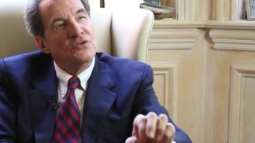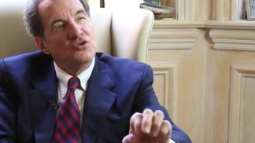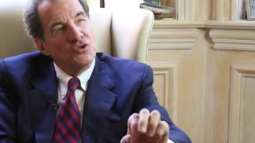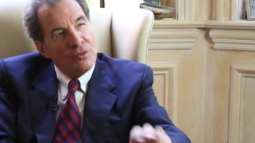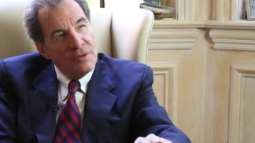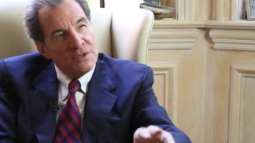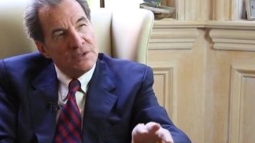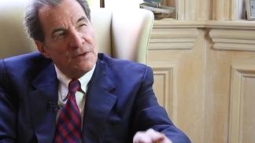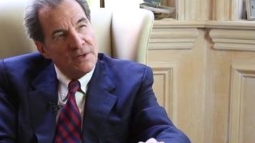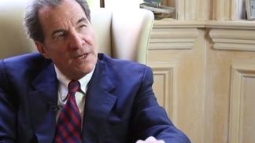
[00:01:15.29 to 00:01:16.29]
Juries
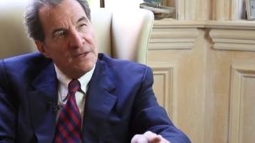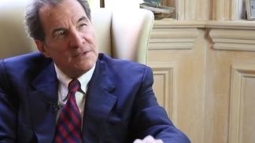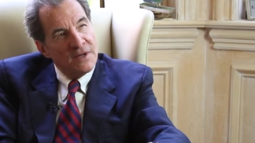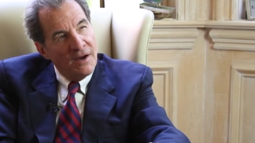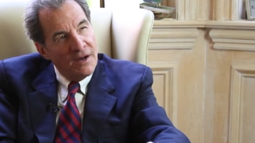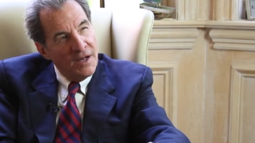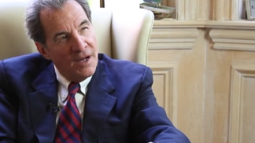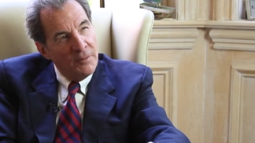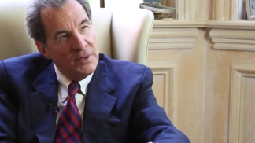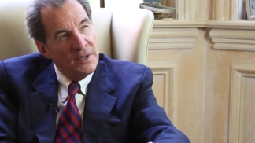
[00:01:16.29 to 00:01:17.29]
don't get as hung
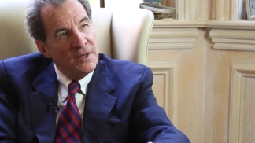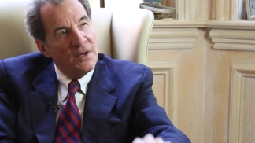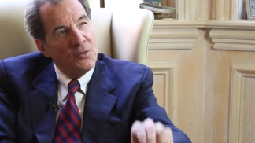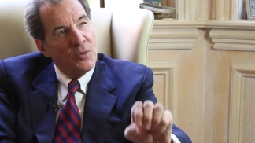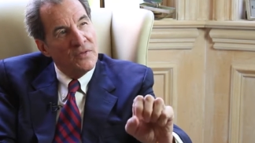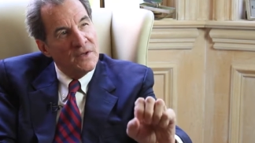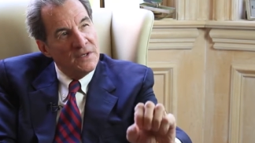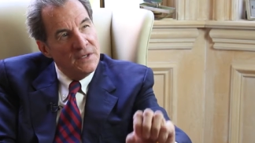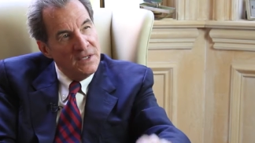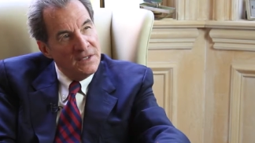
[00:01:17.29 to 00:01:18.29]
up with the
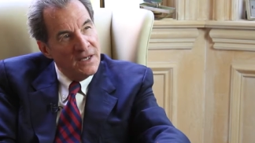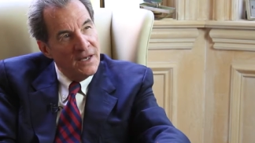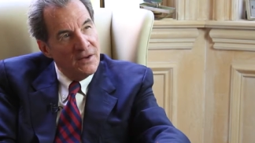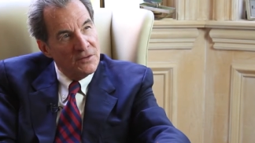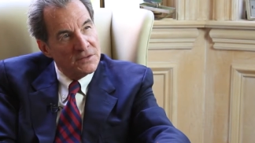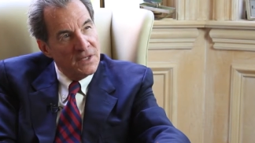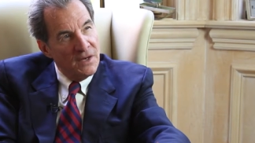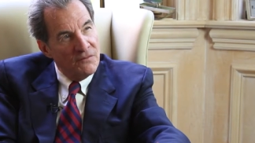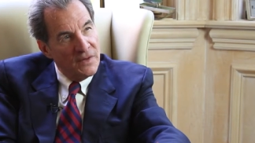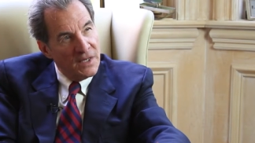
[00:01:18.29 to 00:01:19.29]
details
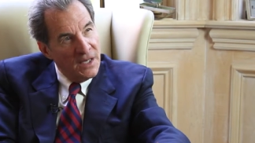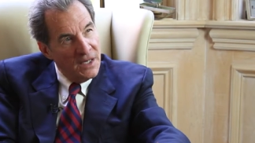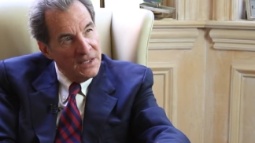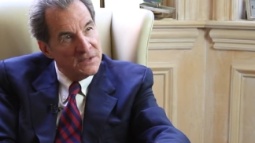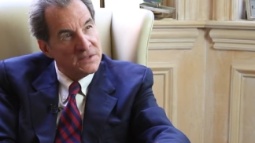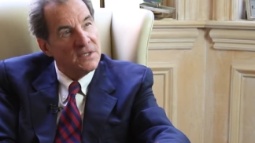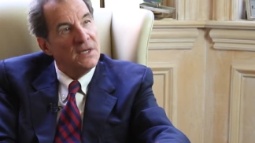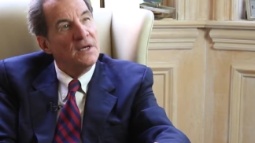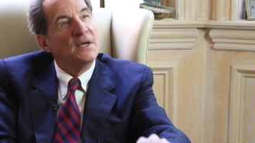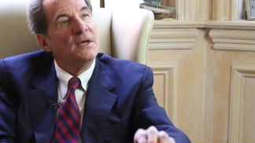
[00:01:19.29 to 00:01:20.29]
of the case
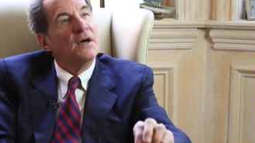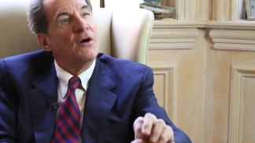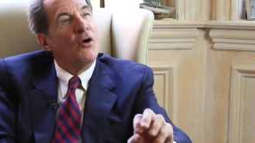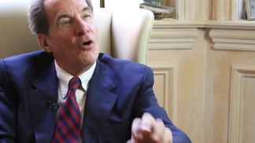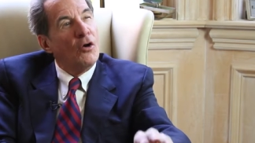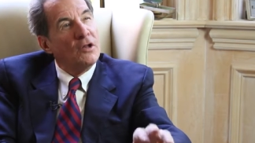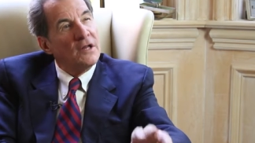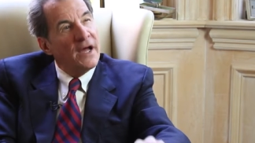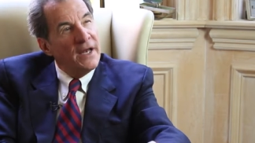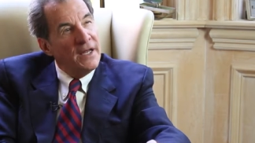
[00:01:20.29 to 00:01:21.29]
all
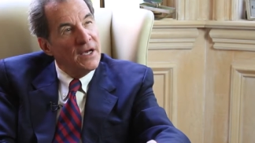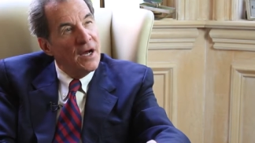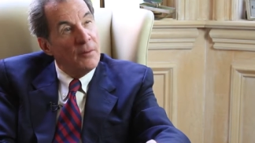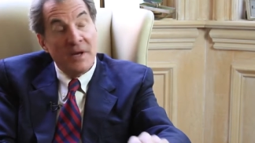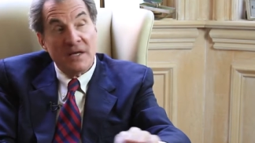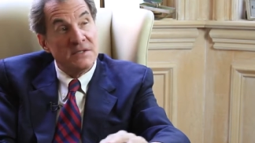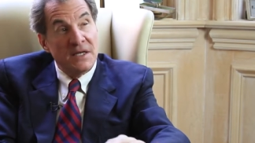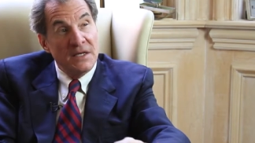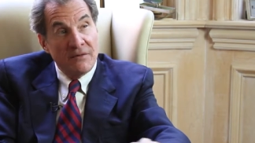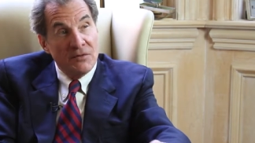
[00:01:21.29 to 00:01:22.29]
lining up, as
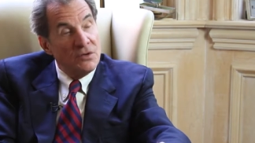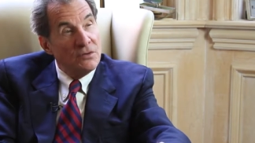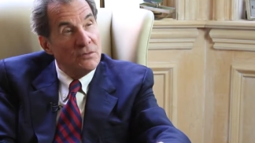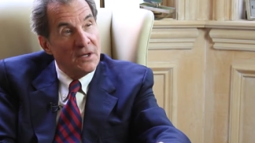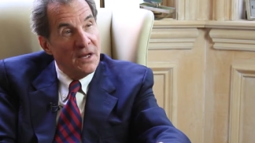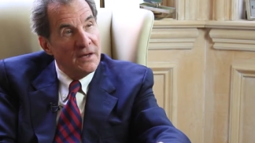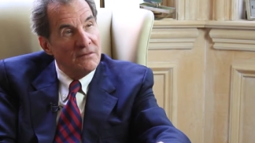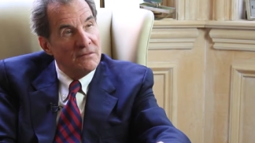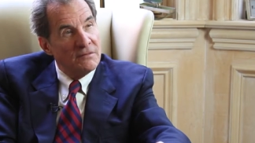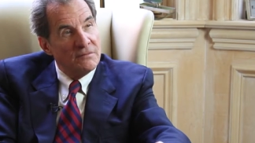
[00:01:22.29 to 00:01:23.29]
they never do in
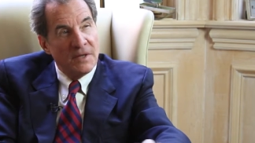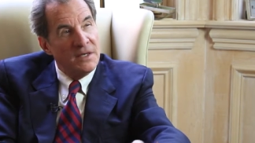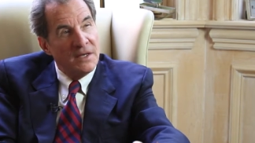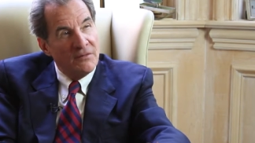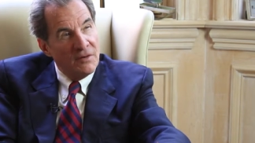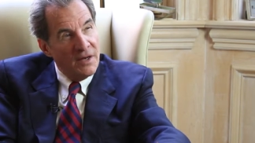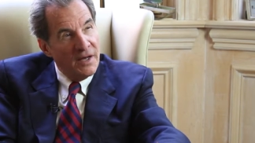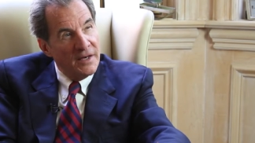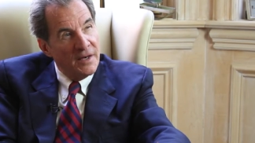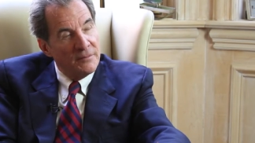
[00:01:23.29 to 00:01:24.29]
life. They never
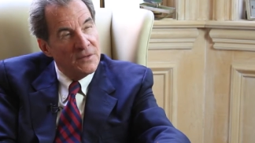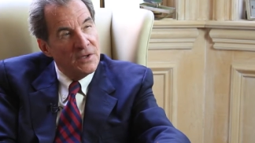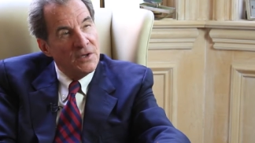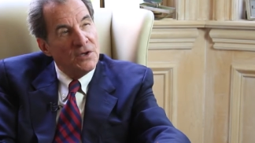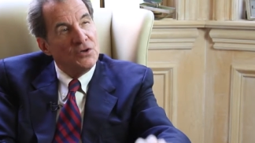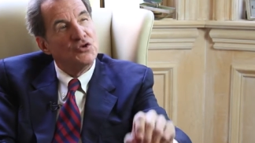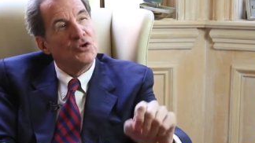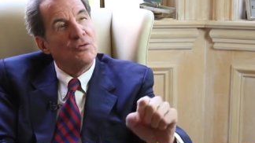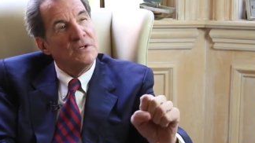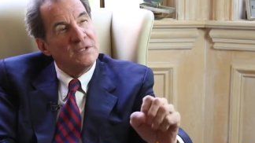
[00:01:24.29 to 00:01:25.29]
line up.
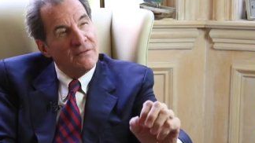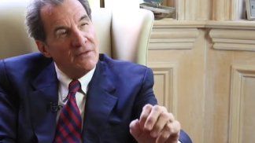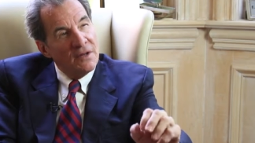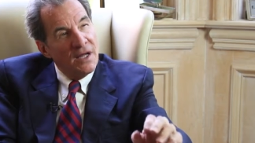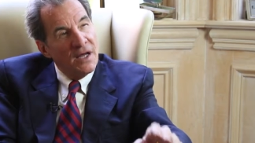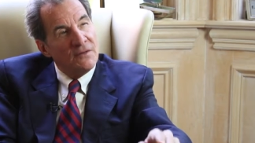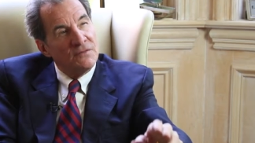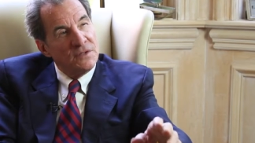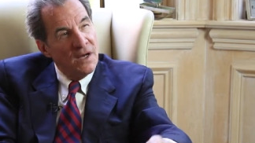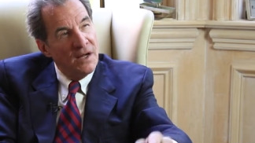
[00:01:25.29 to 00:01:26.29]
Juries have a lot
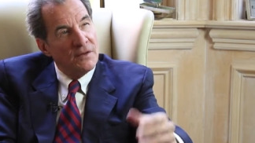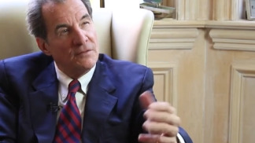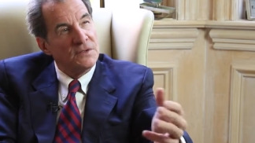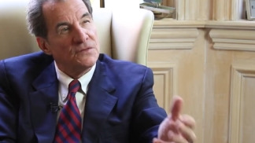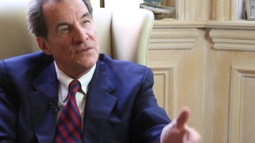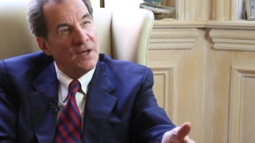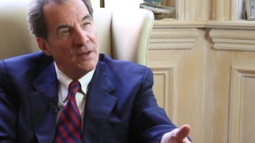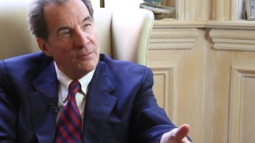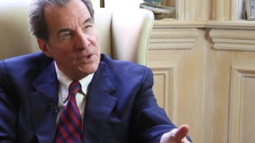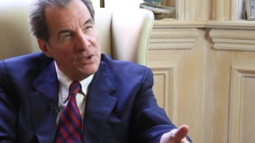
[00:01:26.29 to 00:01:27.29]
of tolerance for
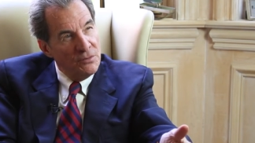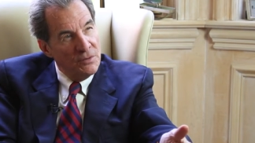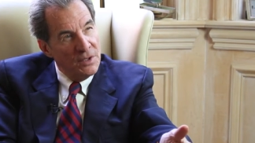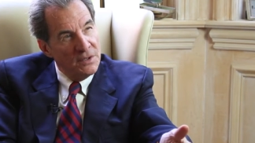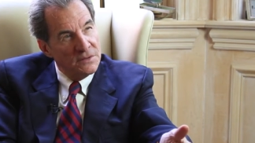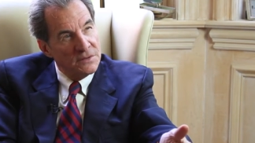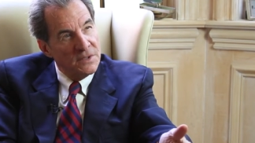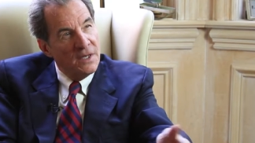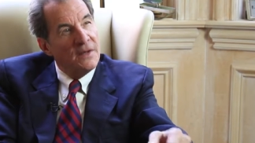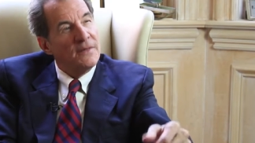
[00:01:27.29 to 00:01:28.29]
ambiguities
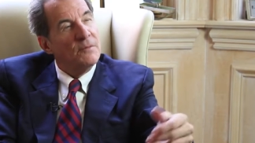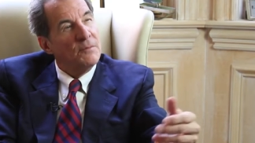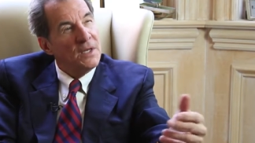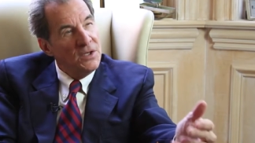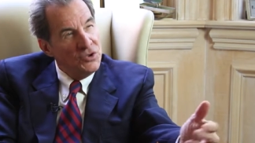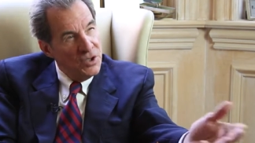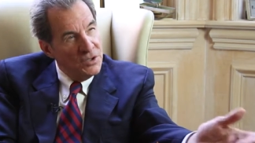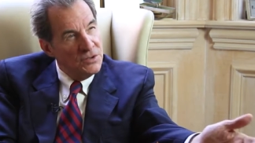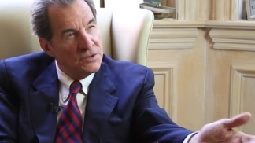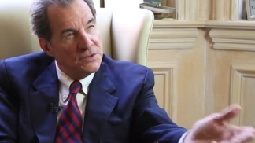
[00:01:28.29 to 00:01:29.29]
that many
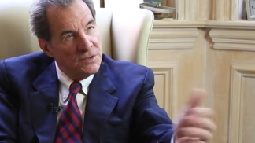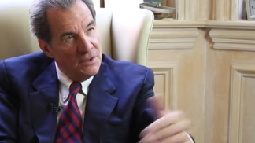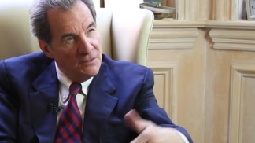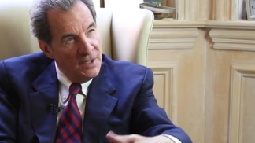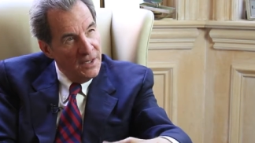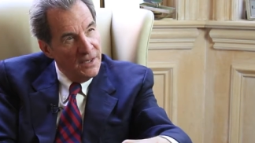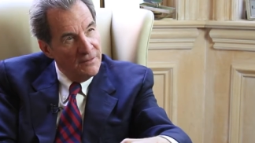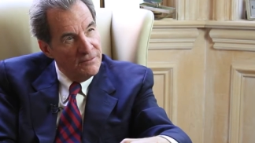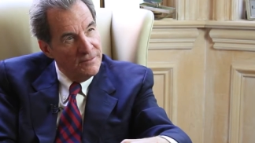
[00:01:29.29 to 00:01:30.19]
judges don't have.